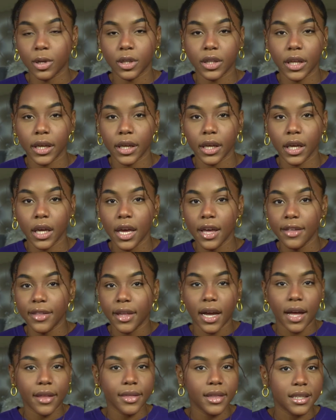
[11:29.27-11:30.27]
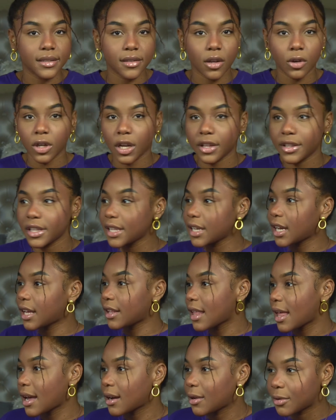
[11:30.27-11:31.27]
or like they got this going on, then they got
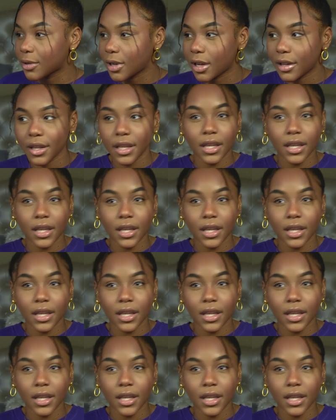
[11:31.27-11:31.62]
that going on.